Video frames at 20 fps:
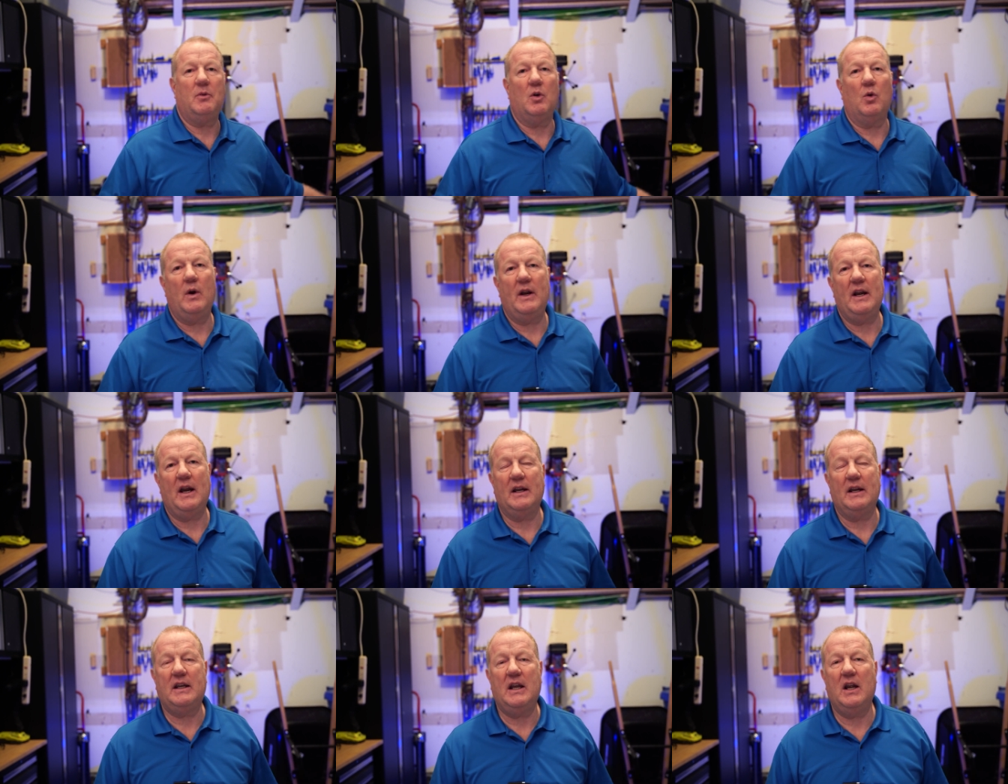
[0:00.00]
The way
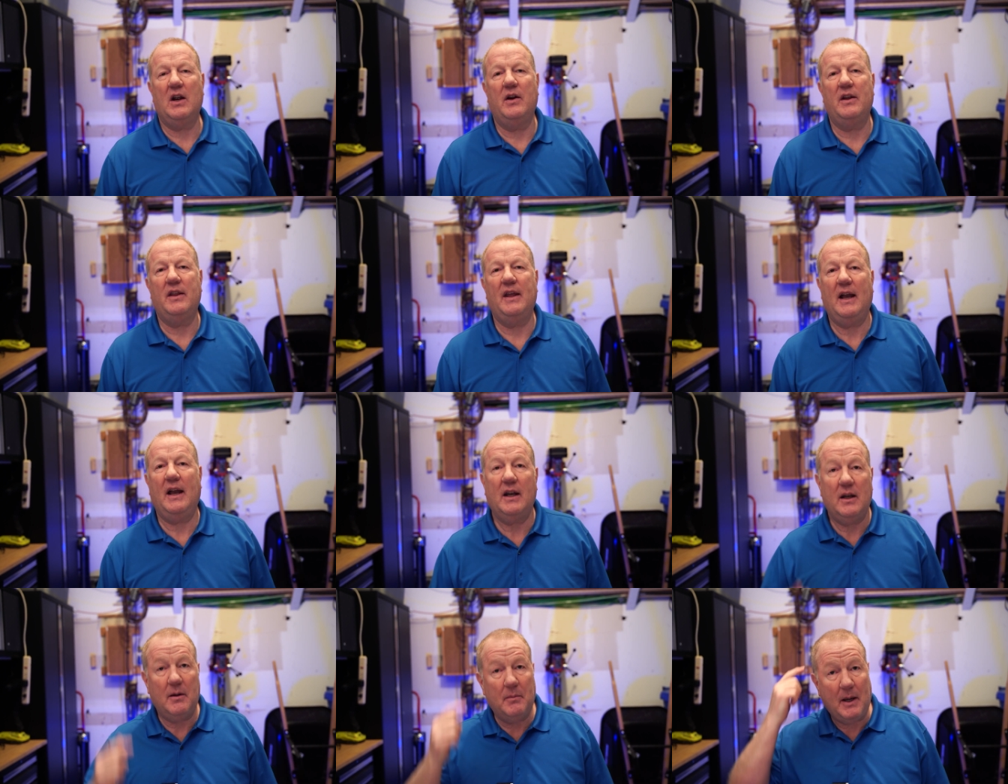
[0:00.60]
I carry
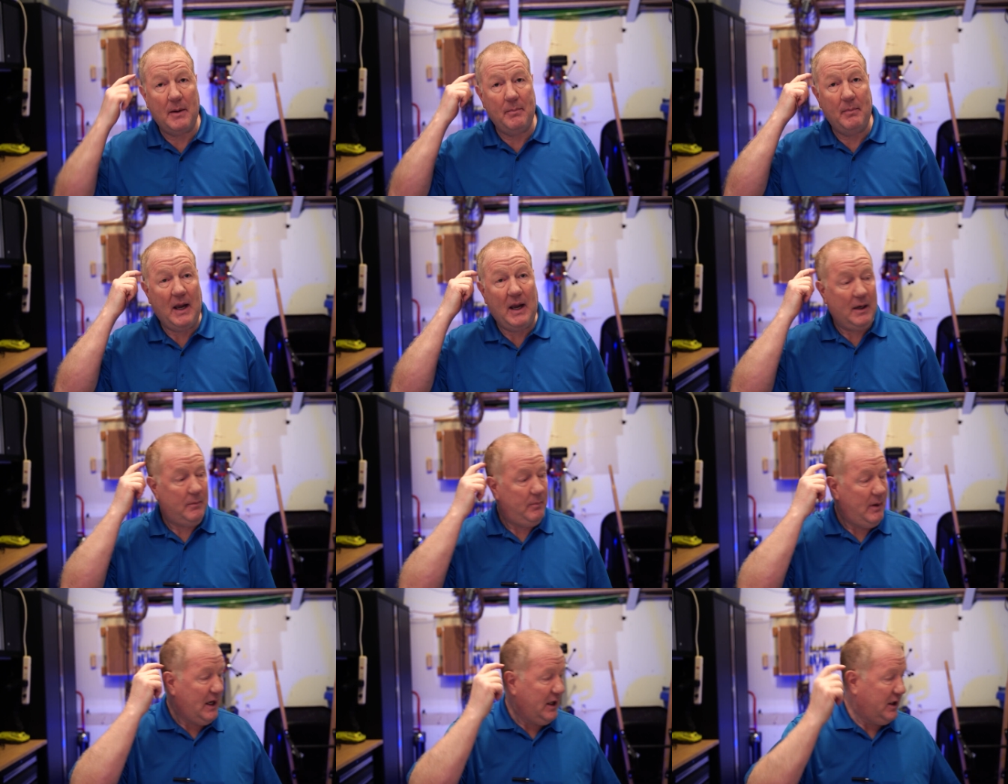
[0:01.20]
that in my
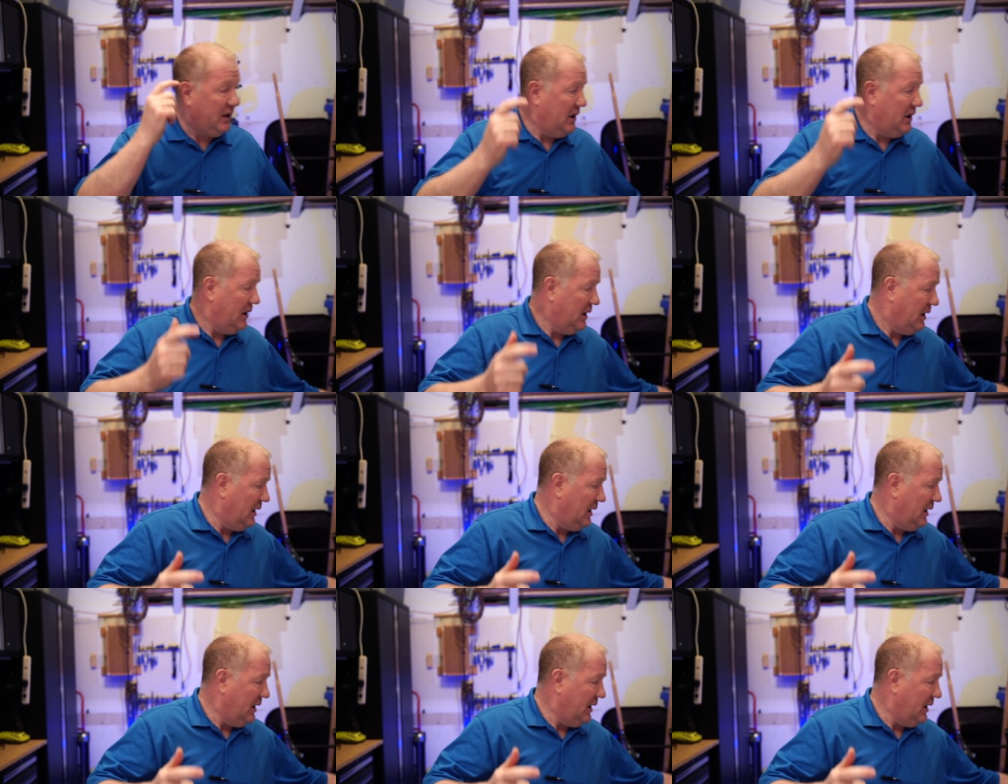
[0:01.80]
backpack,